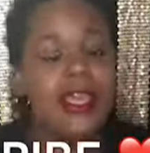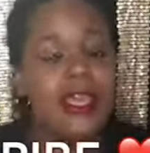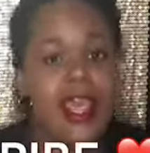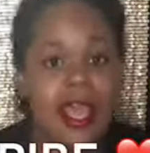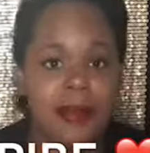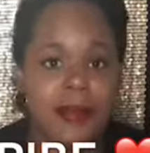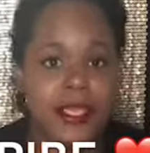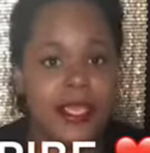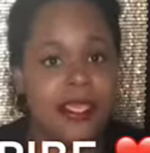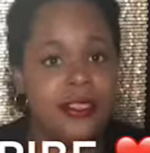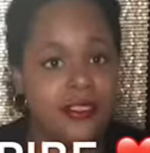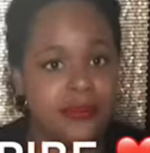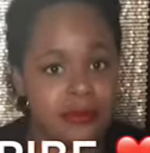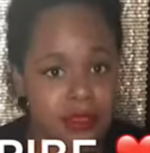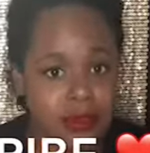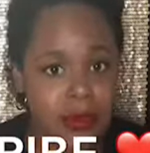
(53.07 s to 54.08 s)
comment, and
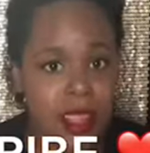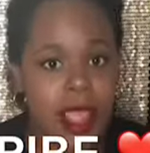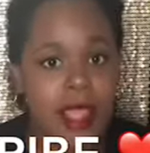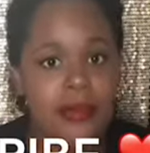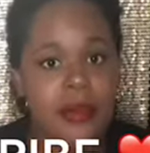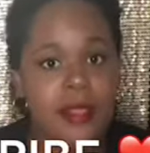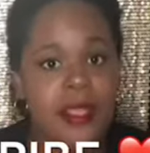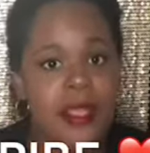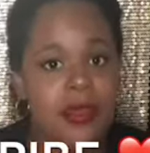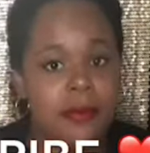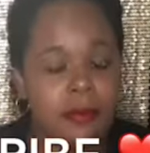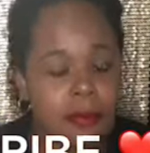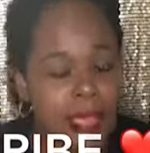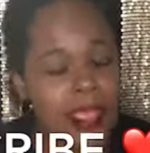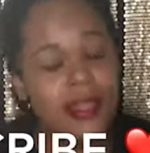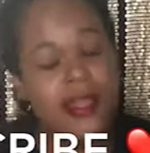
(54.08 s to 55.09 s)
subscribe
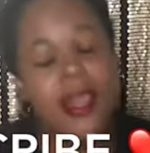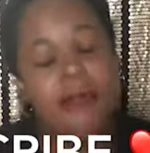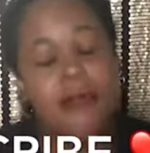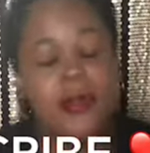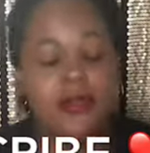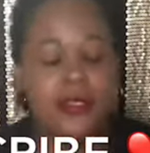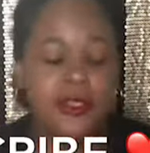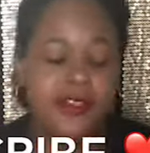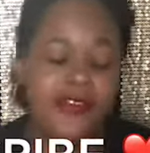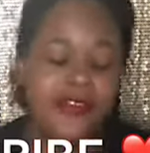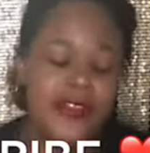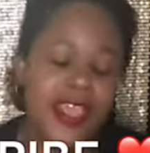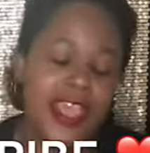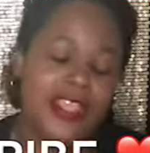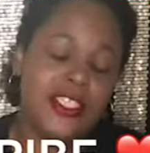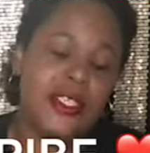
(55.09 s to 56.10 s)
Bang that post
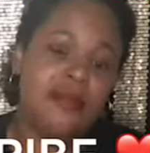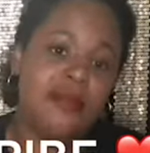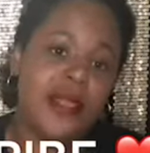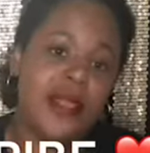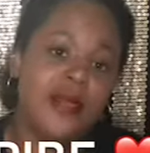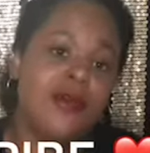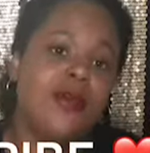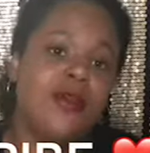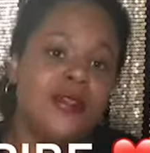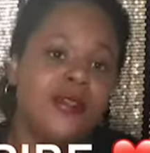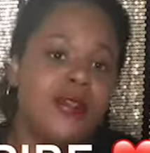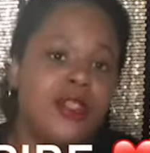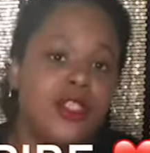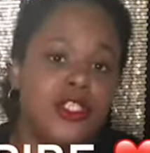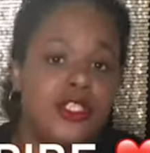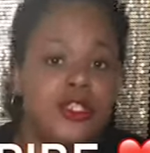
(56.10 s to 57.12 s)
notification bell
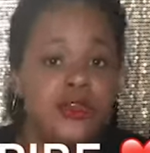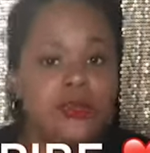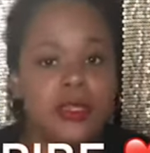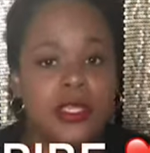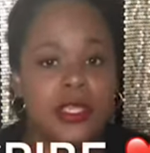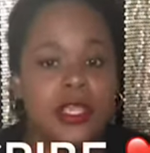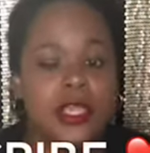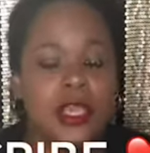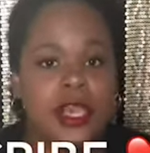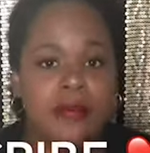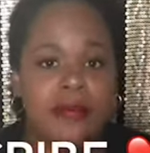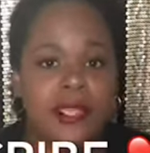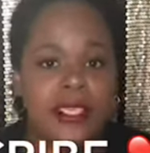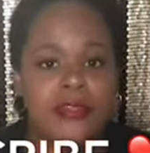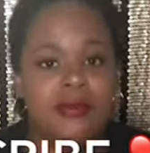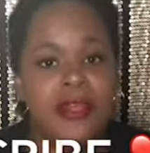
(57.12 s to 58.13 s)
so that you can get
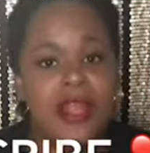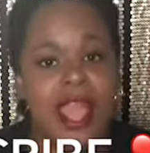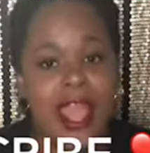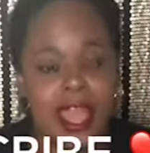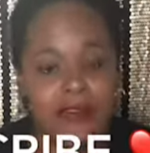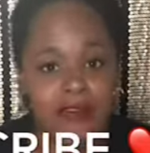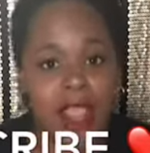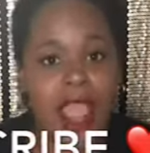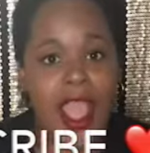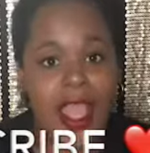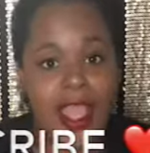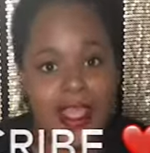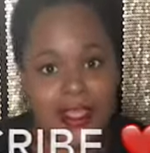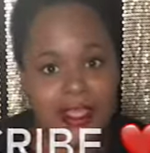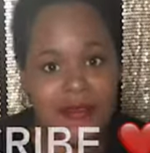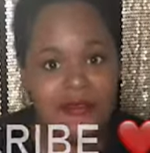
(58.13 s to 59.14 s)
updates whenever
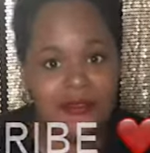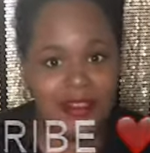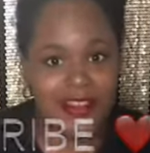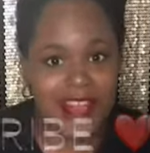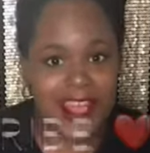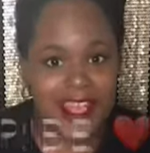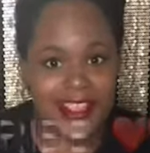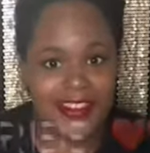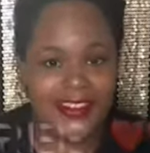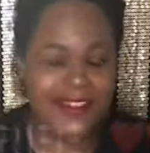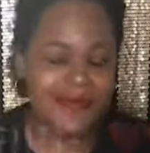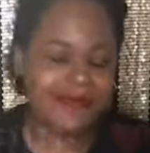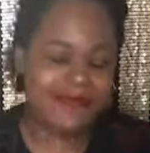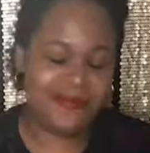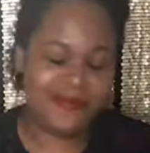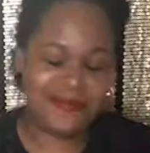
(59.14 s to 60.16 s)
I come online.
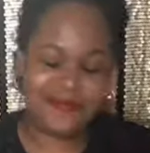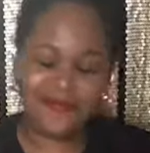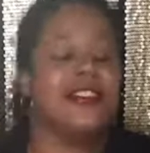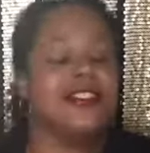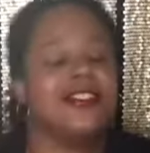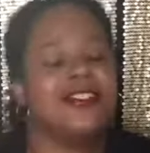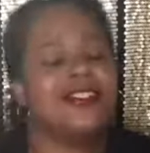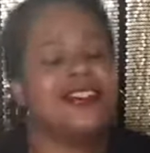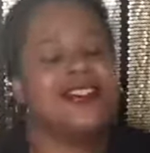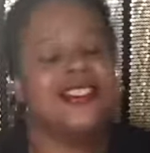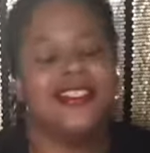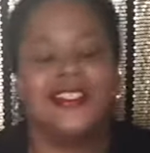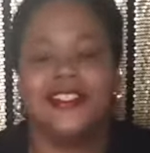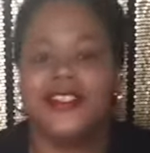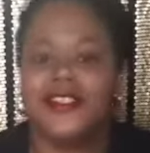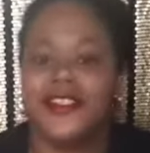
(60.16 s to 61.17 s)

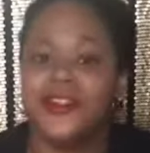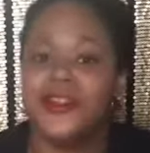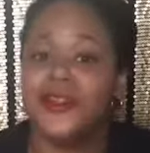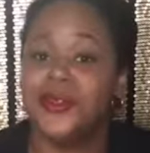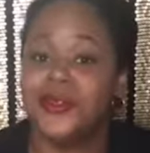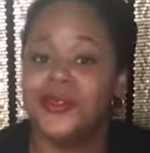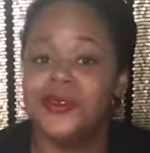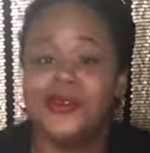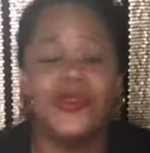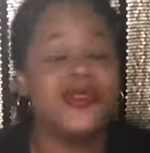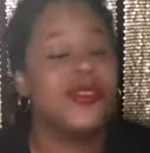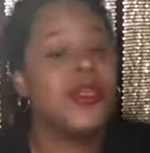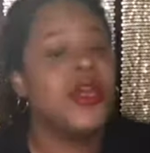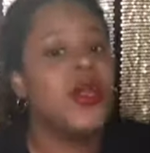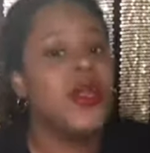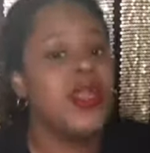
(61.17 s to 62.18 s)
Did your girl lose
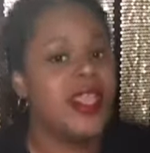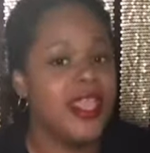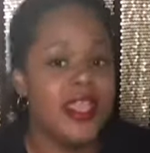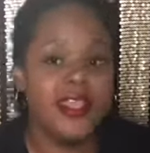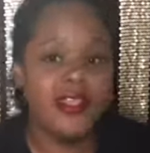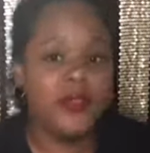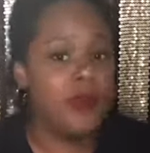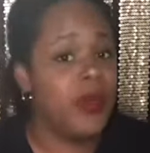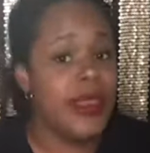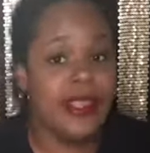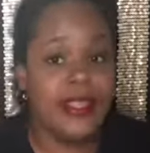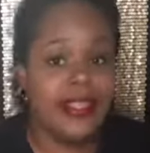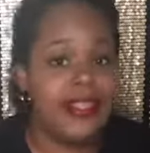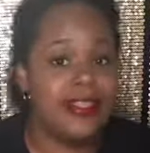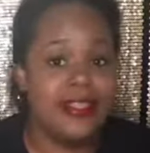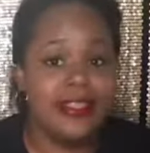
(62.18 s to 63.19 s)
any
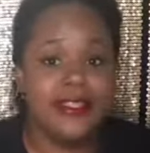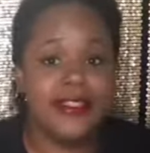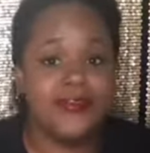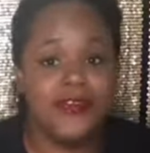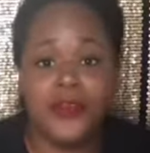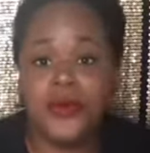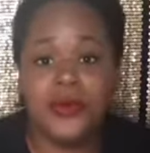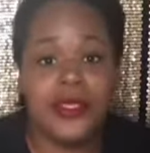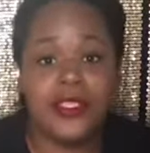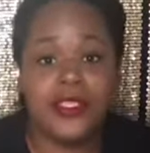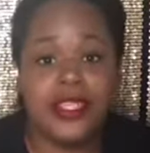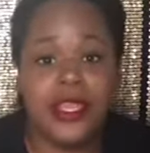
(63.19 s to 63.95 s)
weight in these few weeks